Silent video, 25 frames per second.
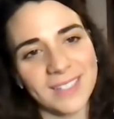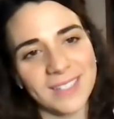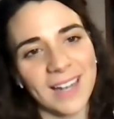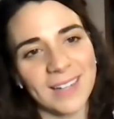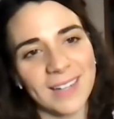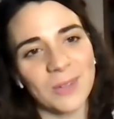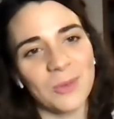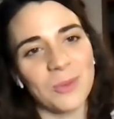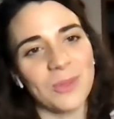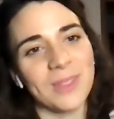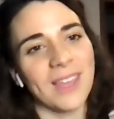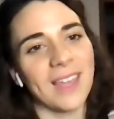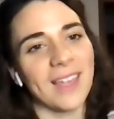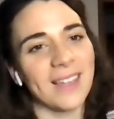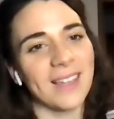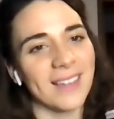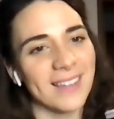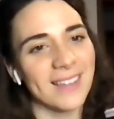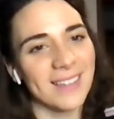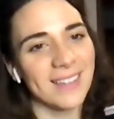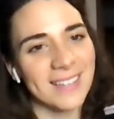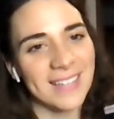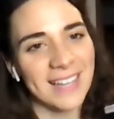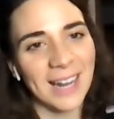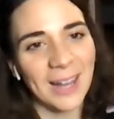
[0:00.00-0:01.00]
I do think,
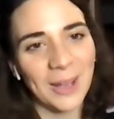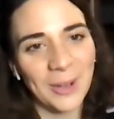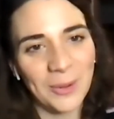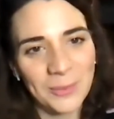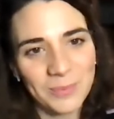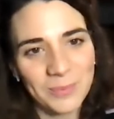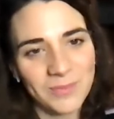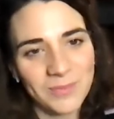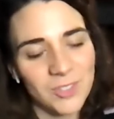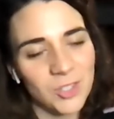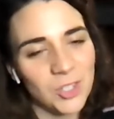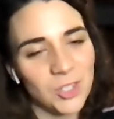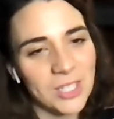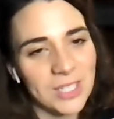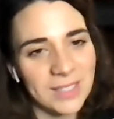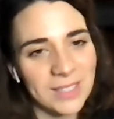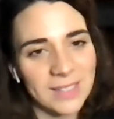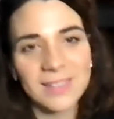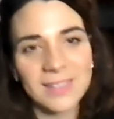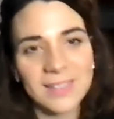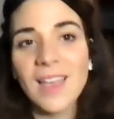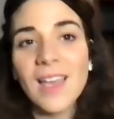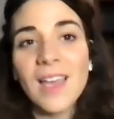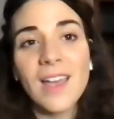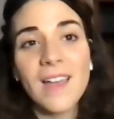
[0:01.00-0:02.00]
she's
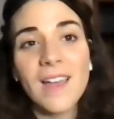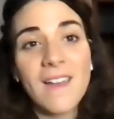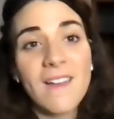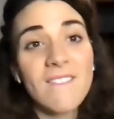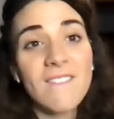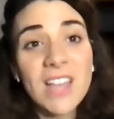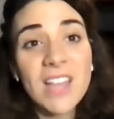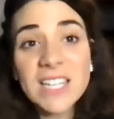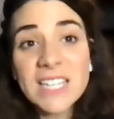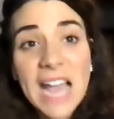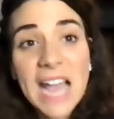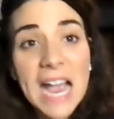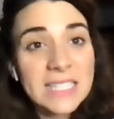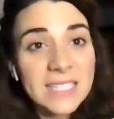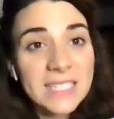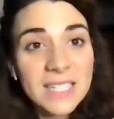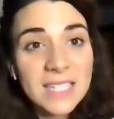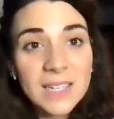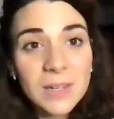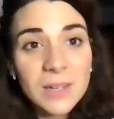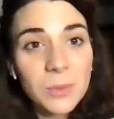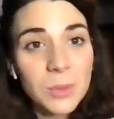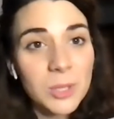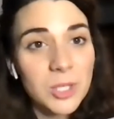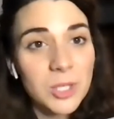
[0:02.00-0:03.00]

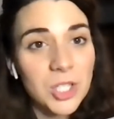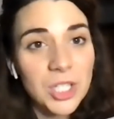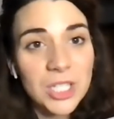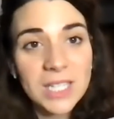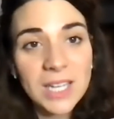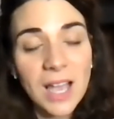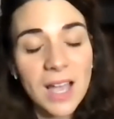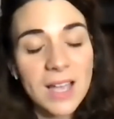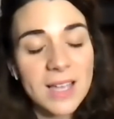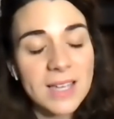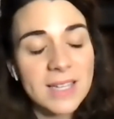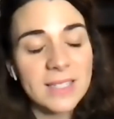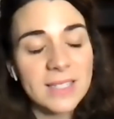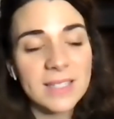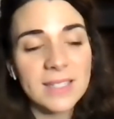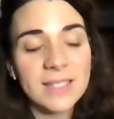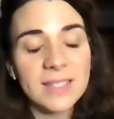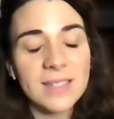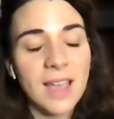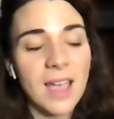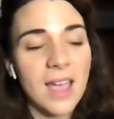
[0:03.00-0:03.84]
fantastic at what she does,